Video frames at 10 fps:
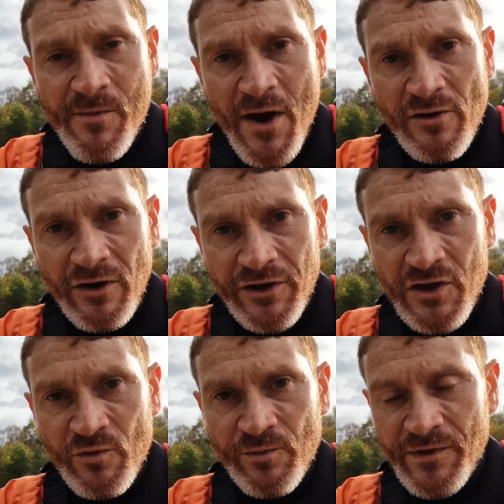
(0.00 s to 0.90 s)
mode like
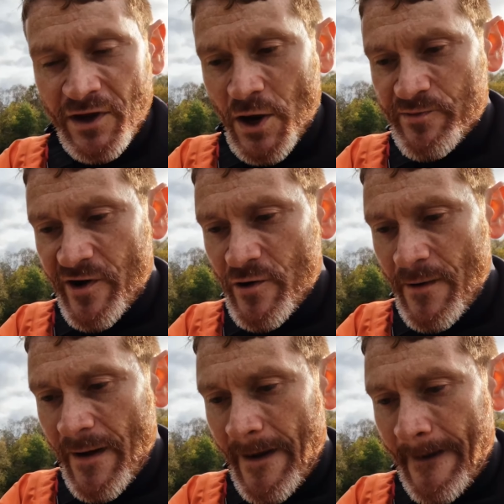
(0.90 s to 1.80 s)
you would with a GoPro,
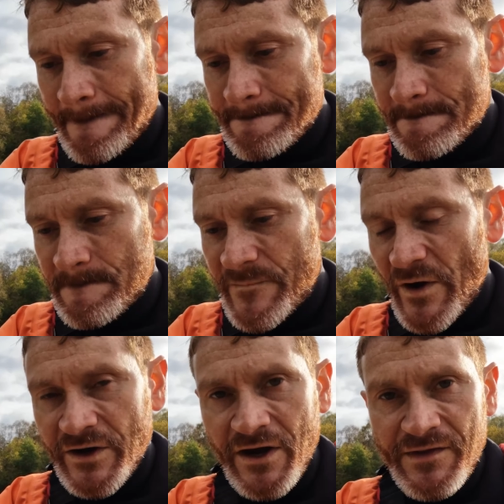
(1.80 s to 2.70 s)

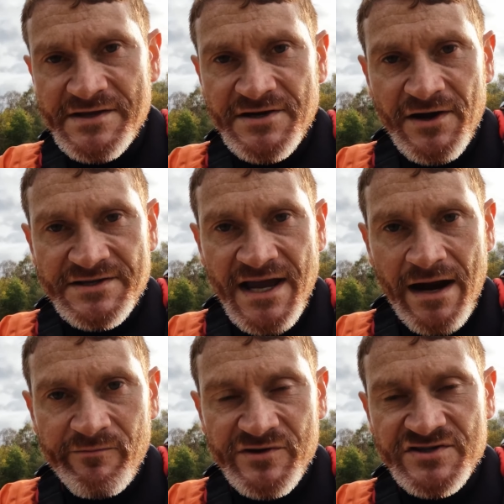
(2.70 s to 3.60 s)
but you know, these kinds of
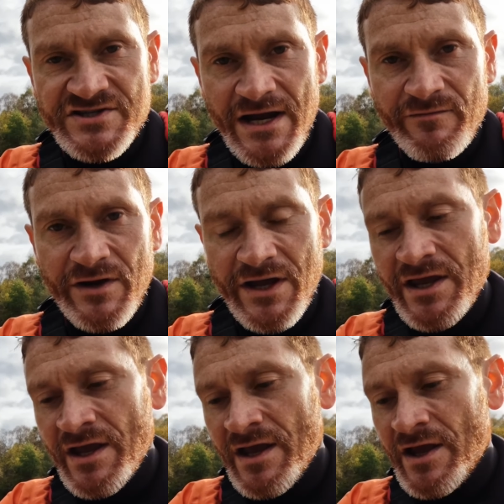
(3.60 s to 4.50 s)
cameras
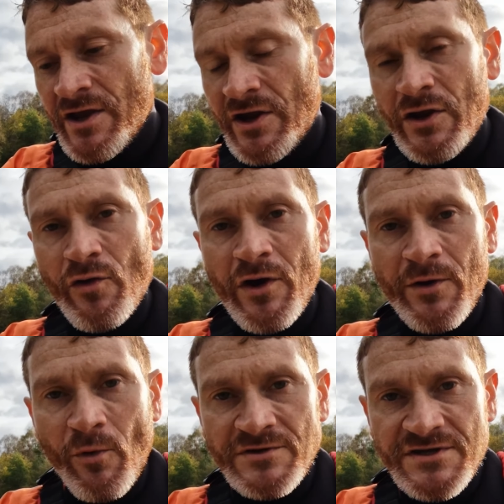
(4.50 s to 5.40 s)
generally, you know, you're going
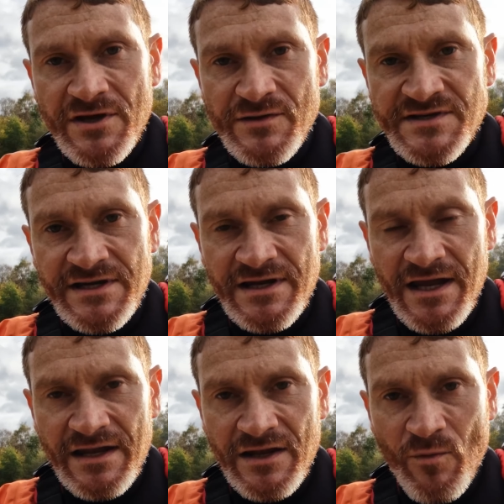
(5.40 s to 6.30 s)
to want to use it
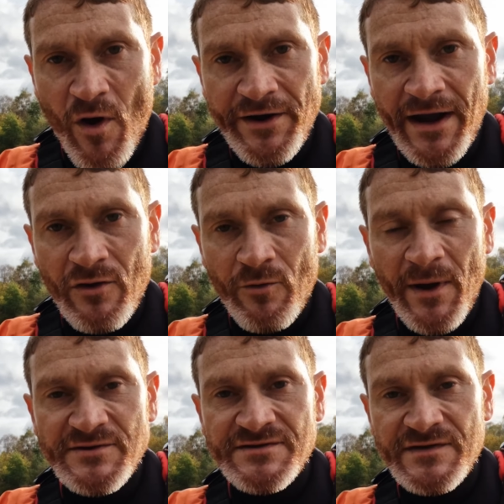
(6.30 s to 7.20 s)
in the wide angle
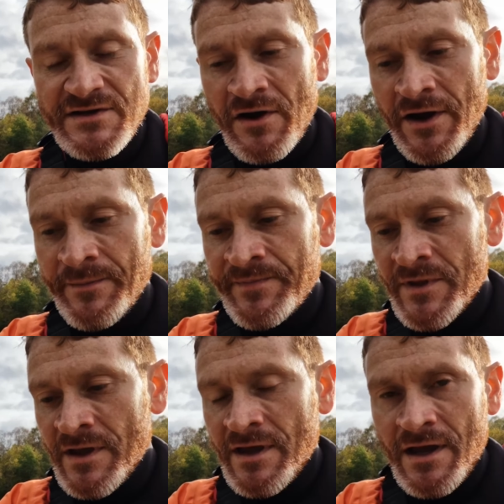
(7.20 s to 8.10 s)
most of the time,
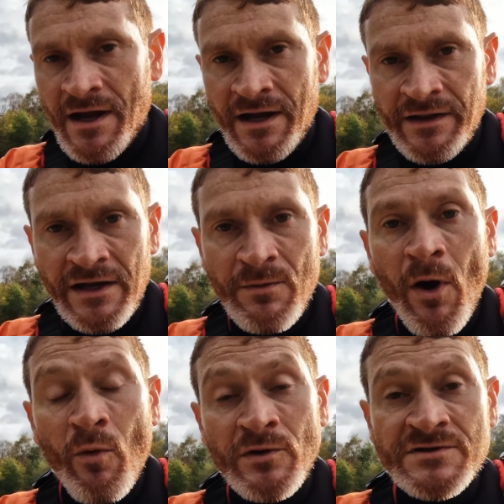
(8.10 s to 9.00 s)
and then you
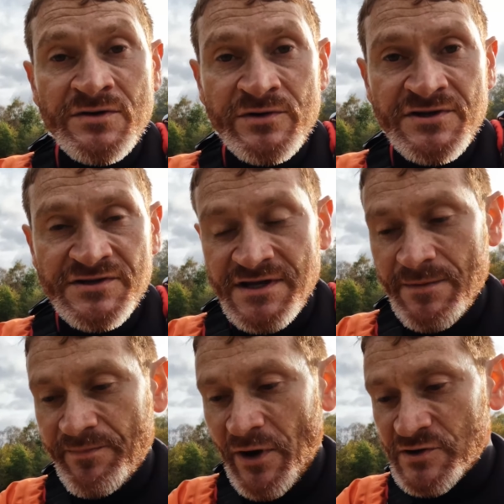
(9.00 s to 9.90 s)
might want to adjust it
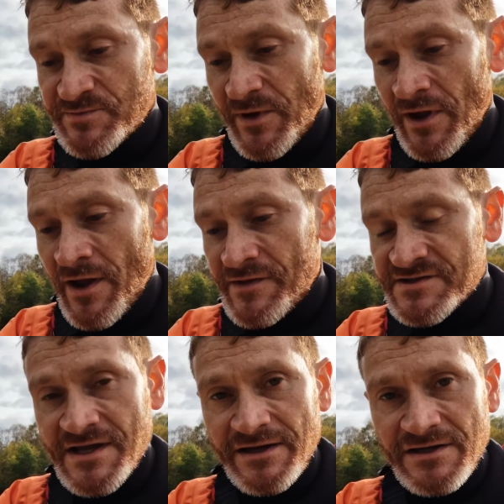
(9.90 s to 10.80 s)
in post. But the
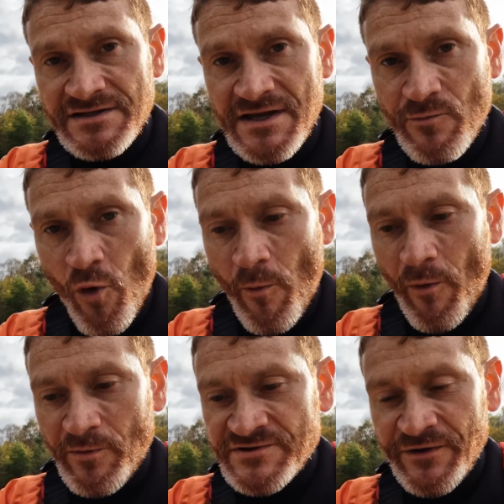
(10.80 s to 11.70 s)
standard D-warp
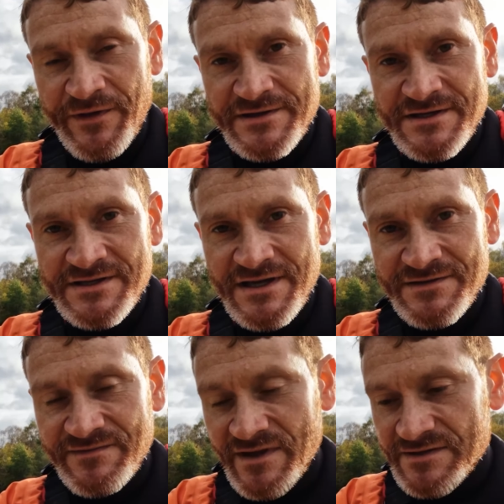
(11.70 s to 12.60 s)
option on this
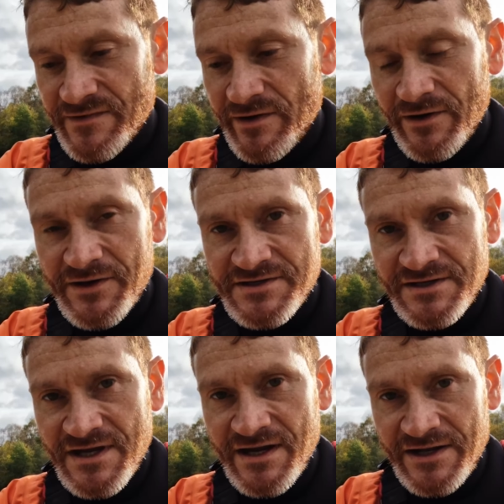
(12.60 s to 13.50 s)
is very nice
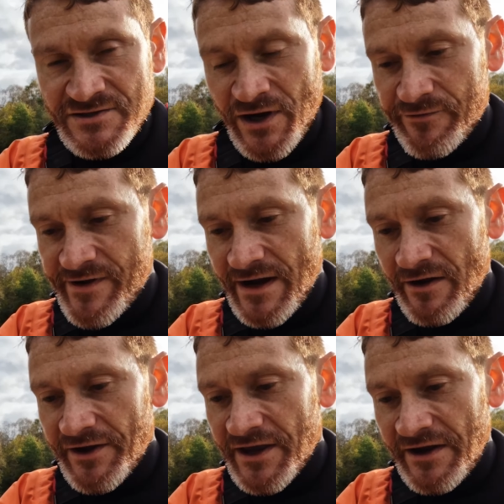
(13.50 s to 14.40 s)
indeed, actually. I really
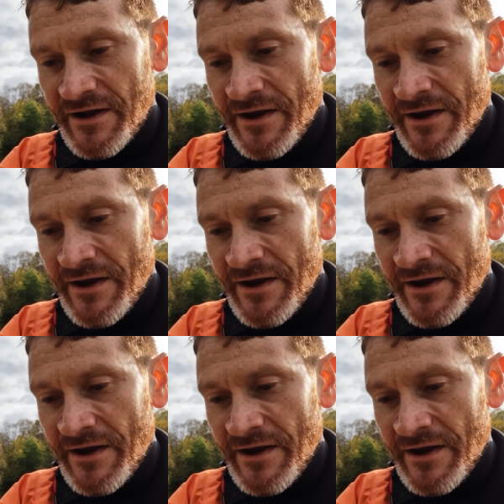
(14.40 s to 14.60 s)
like it,